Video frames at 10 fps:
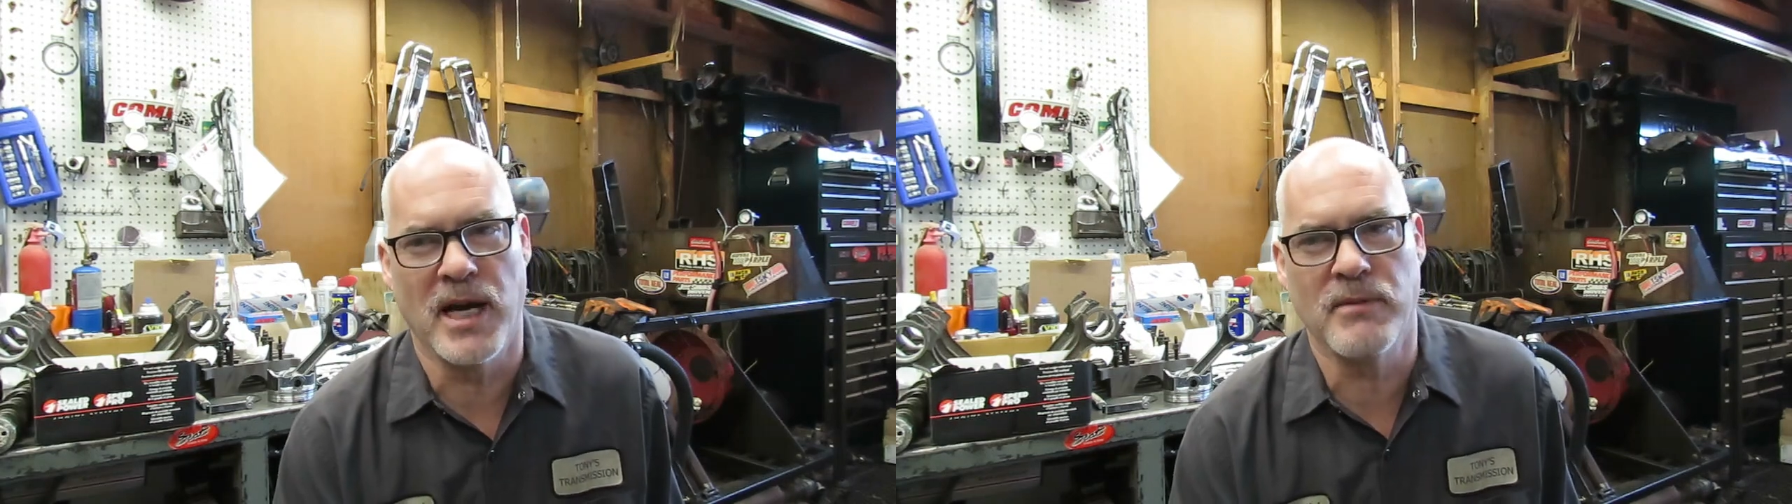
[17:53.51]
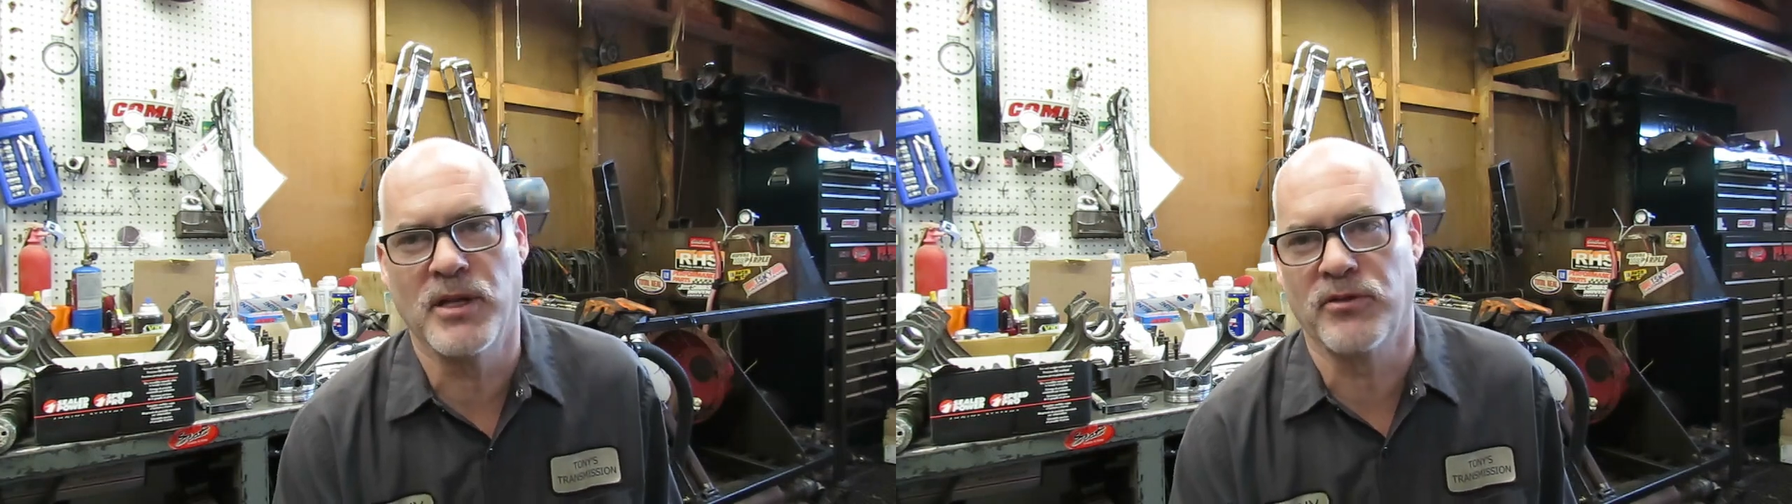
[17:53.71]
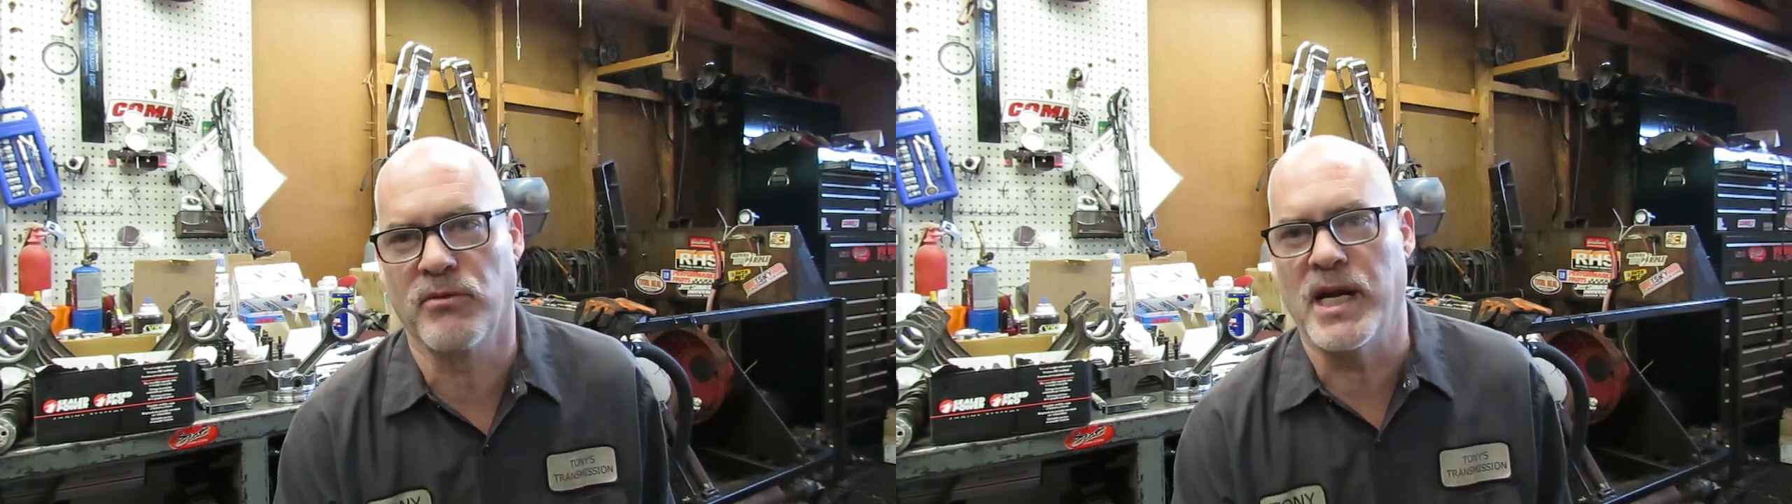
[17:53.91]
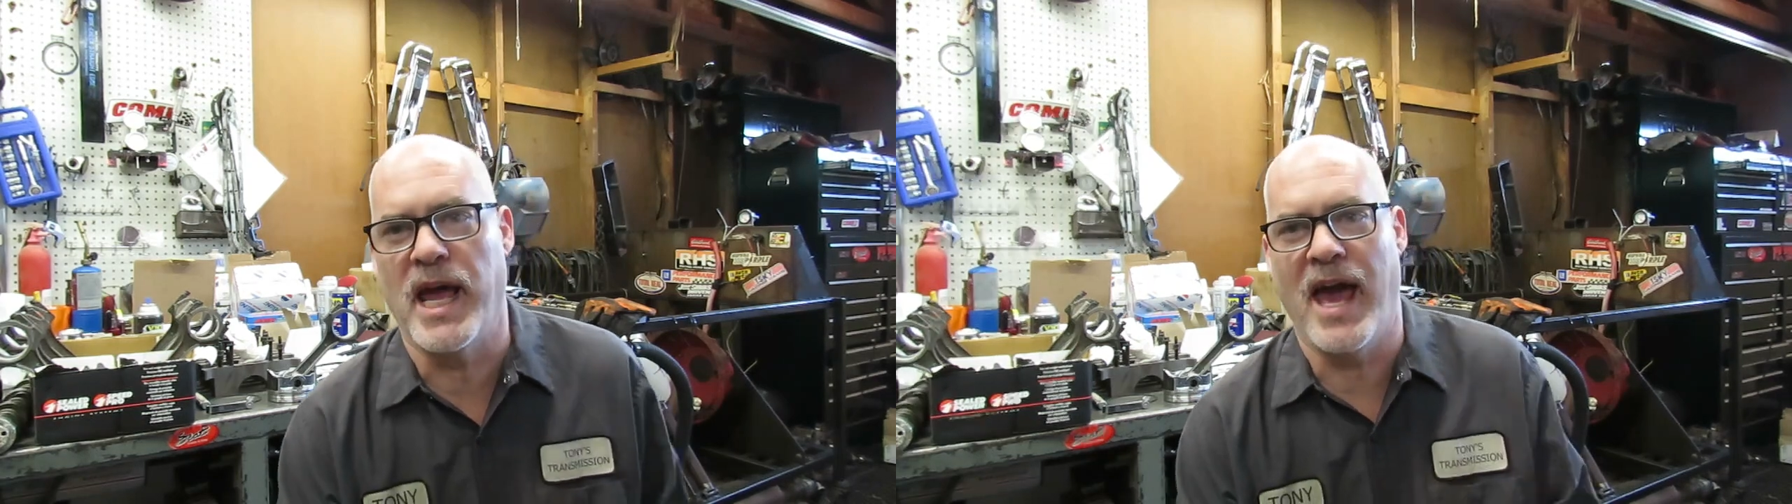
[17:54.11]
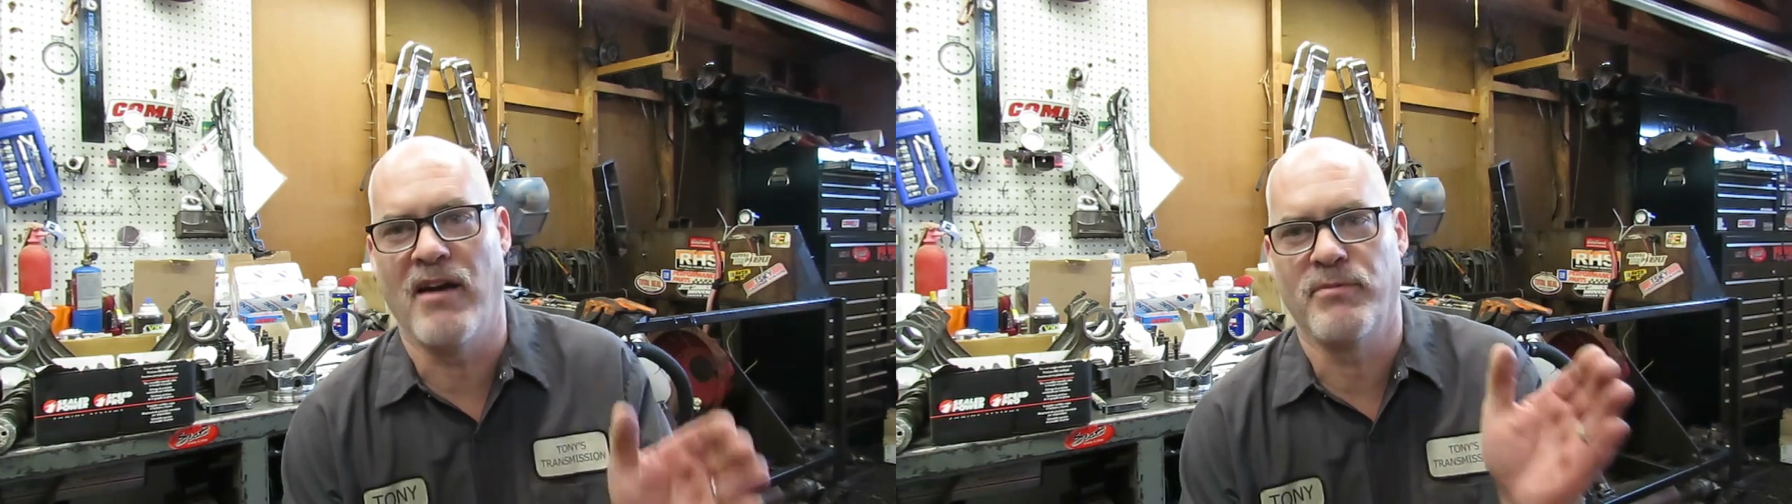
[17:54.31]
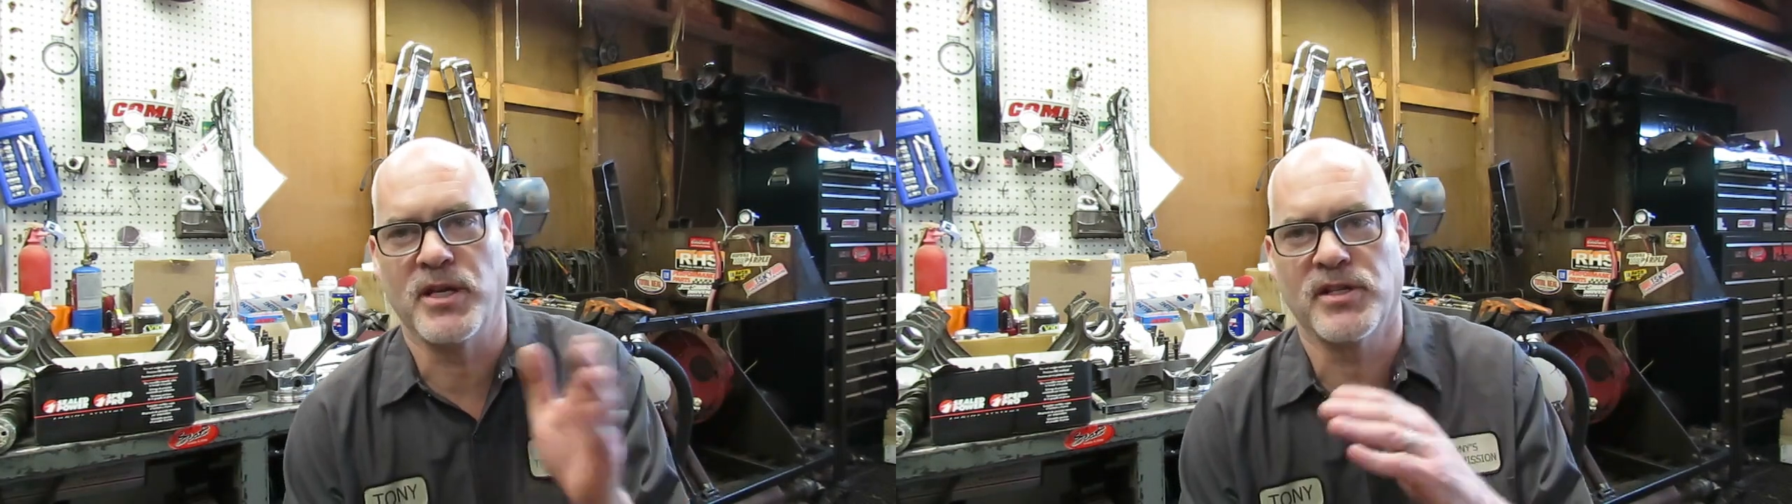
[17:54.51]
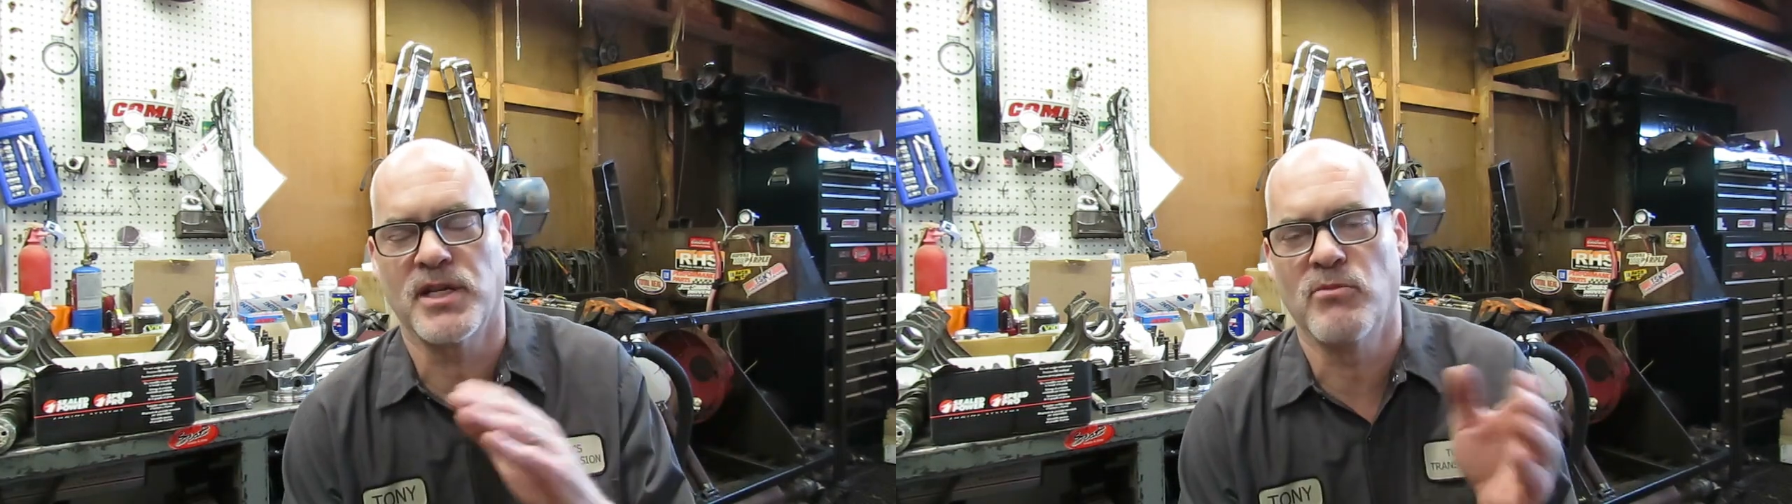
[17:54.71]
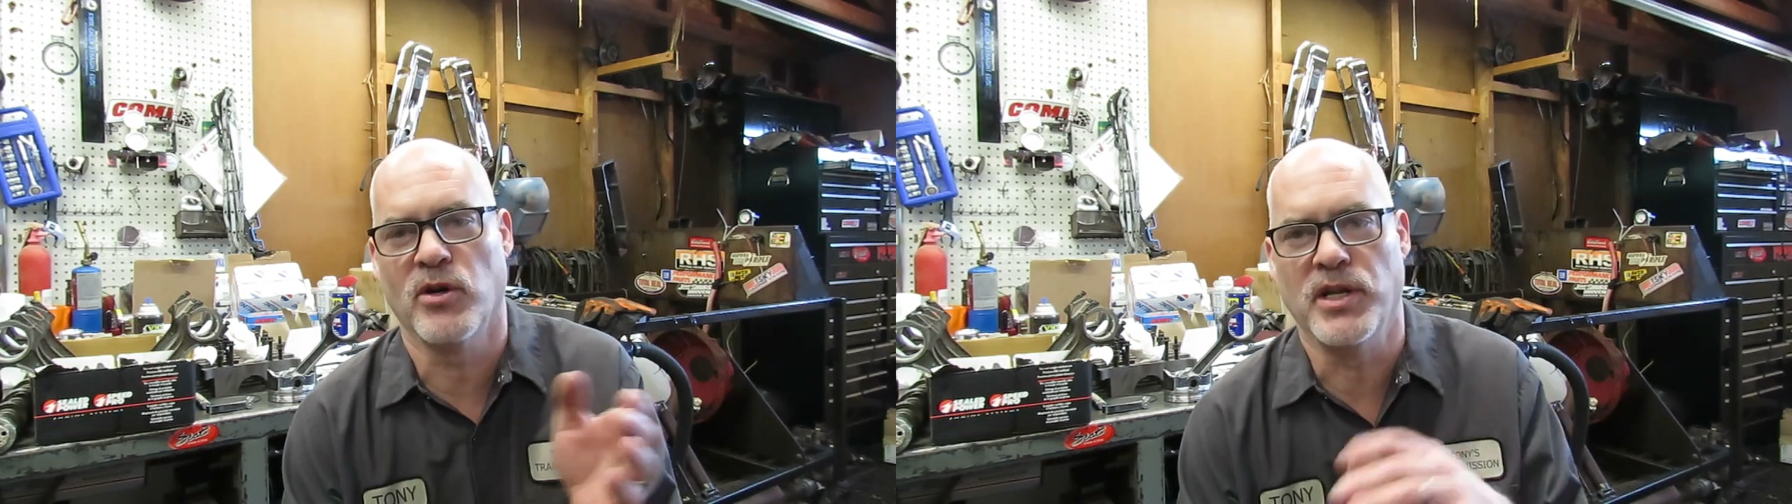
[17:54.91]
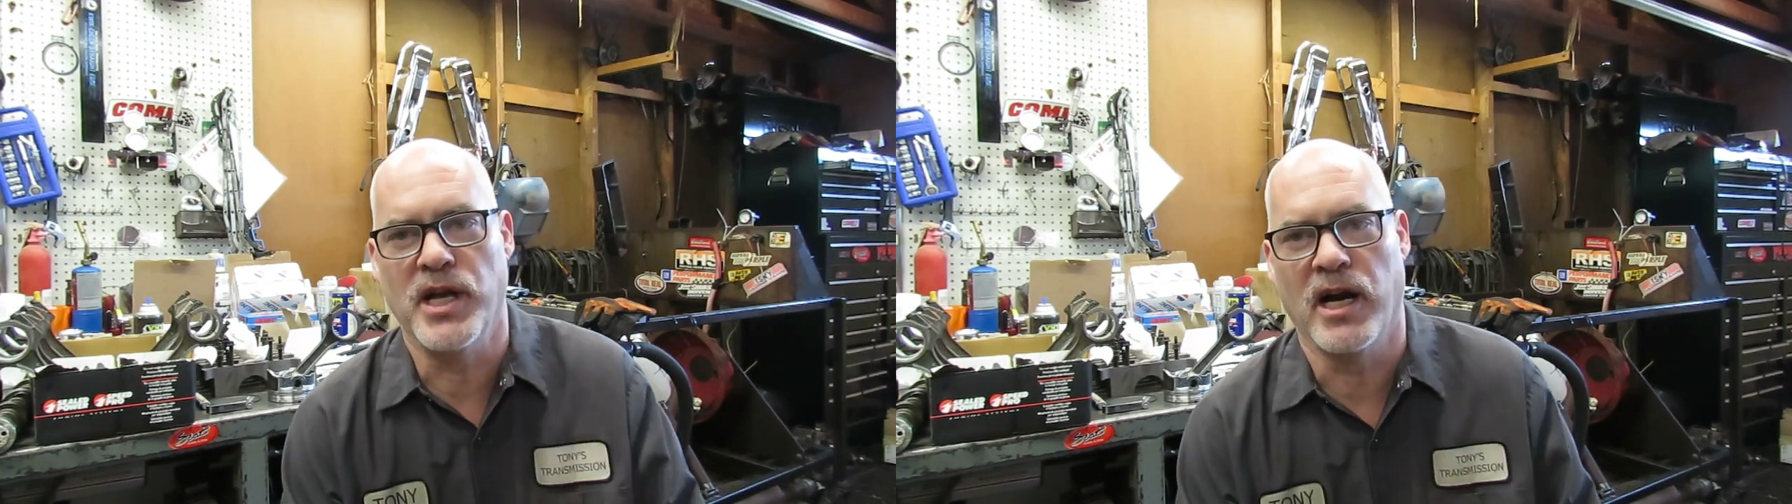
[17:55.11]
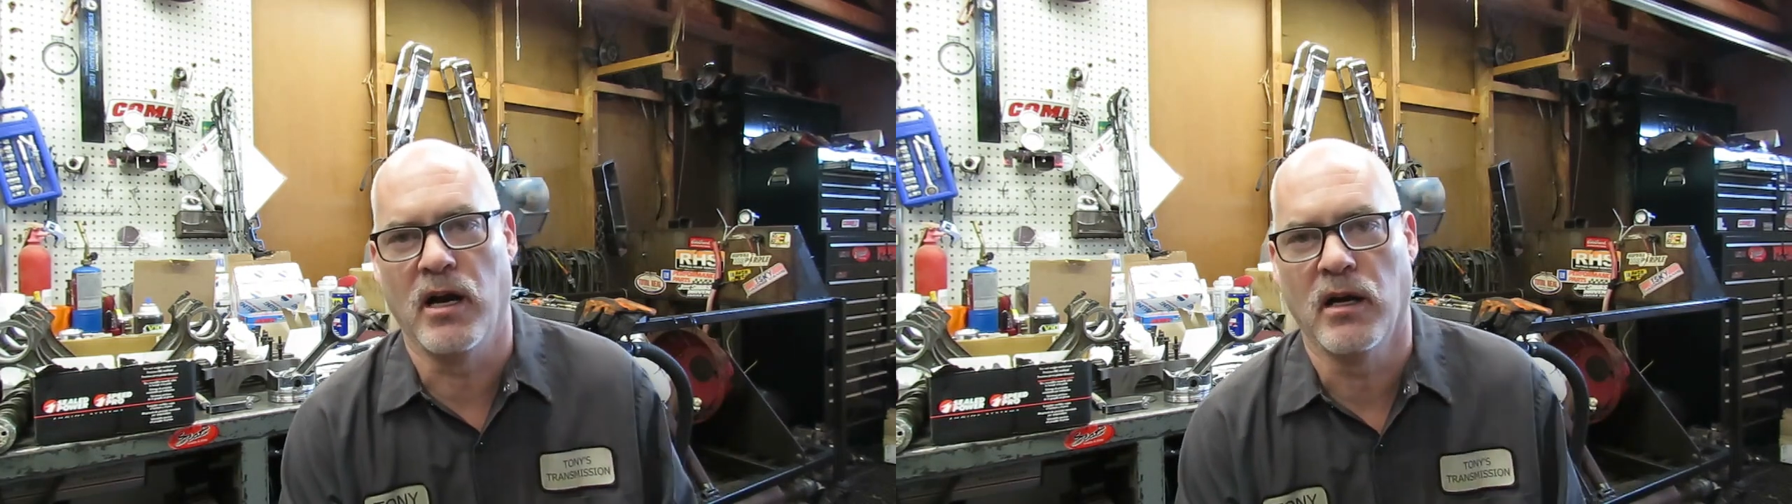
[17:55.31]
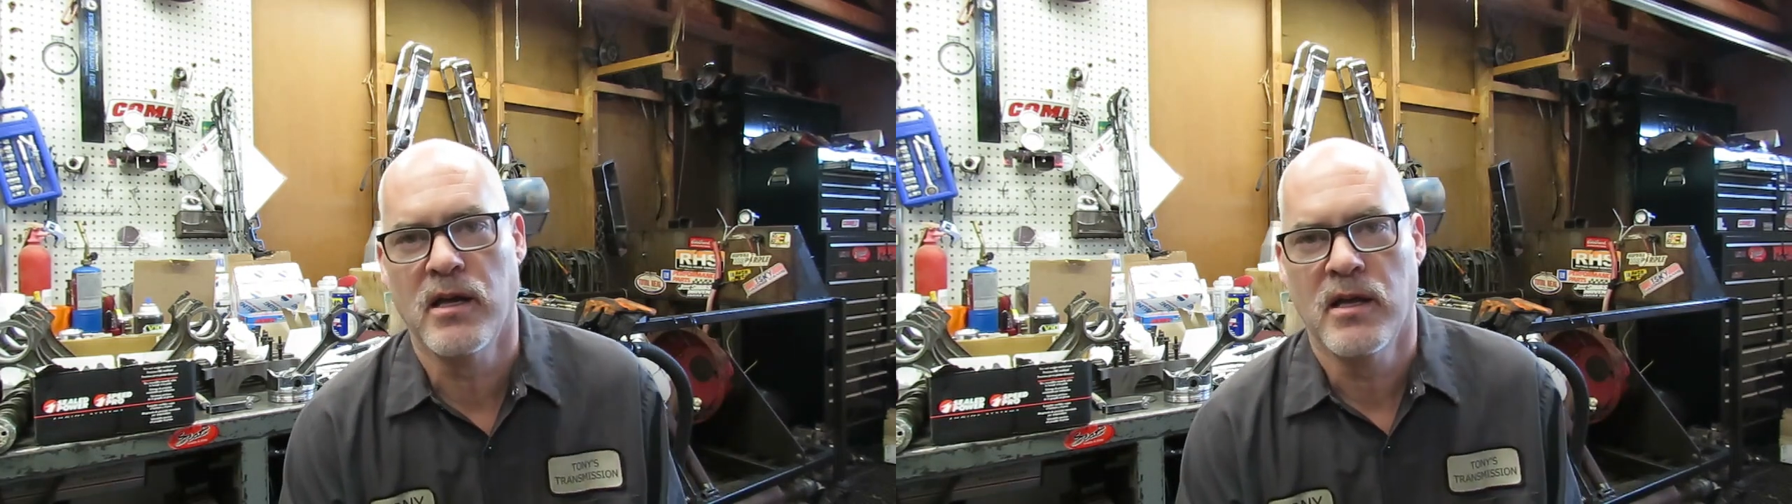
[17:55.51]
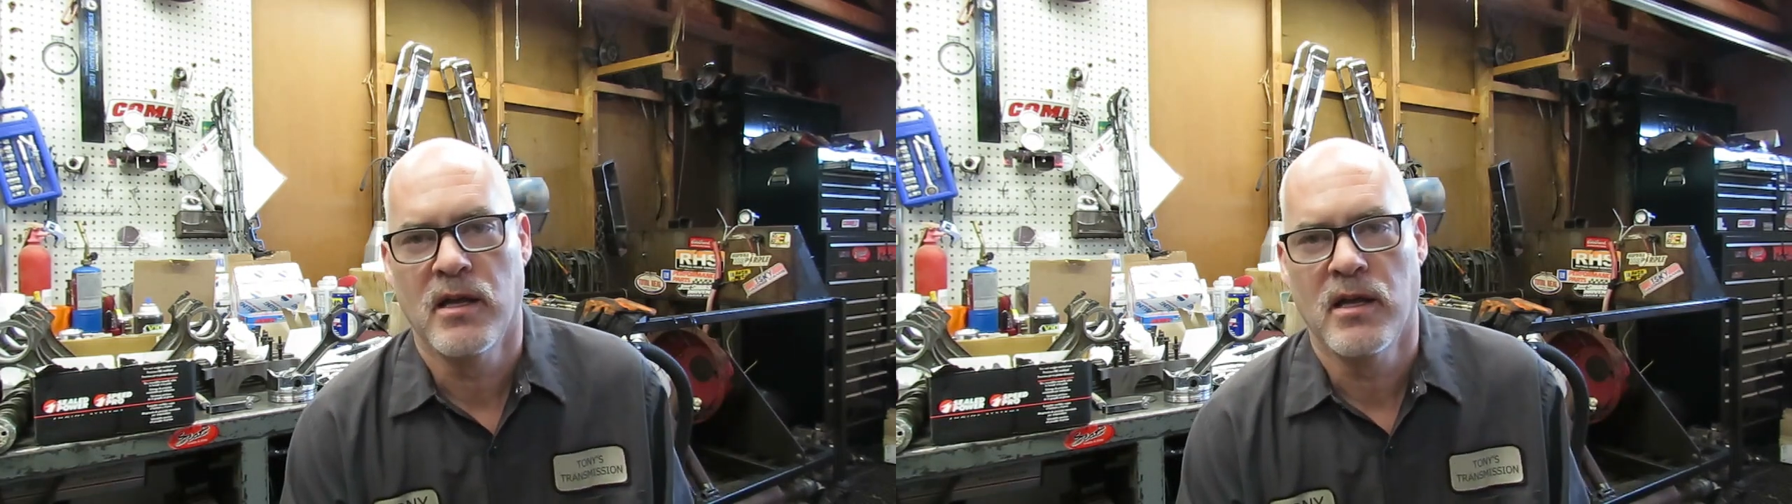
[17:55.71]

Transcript: might have been 3.5, but it was somewhere in there.